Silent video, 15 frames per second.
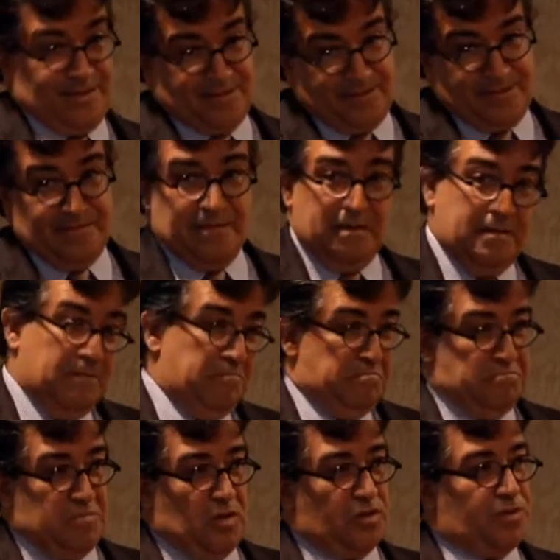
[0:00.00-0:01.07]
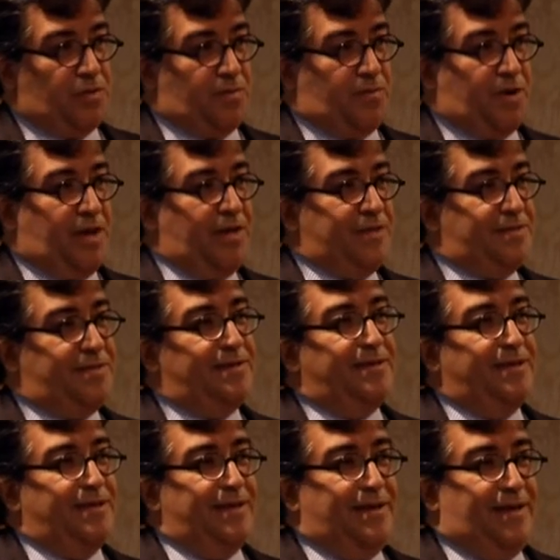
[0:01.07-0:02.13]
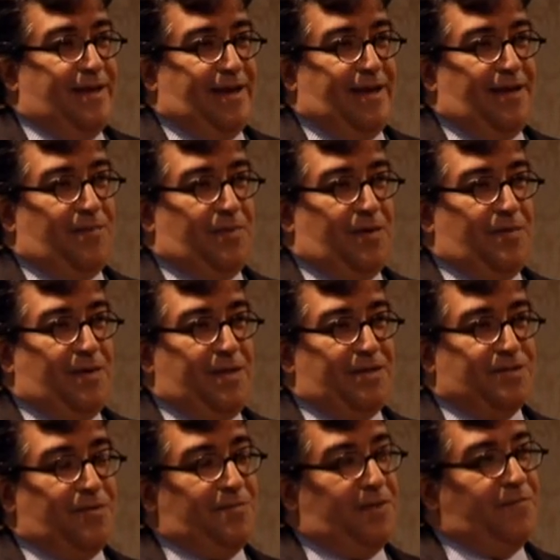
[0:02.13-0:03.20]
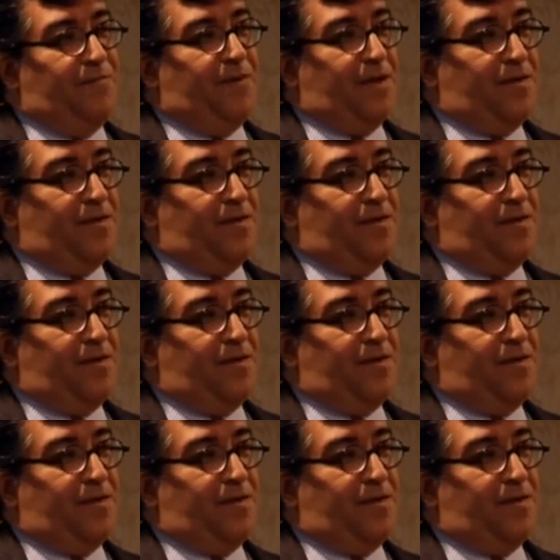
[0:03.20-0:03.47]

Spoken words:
It's no surprise. Probably something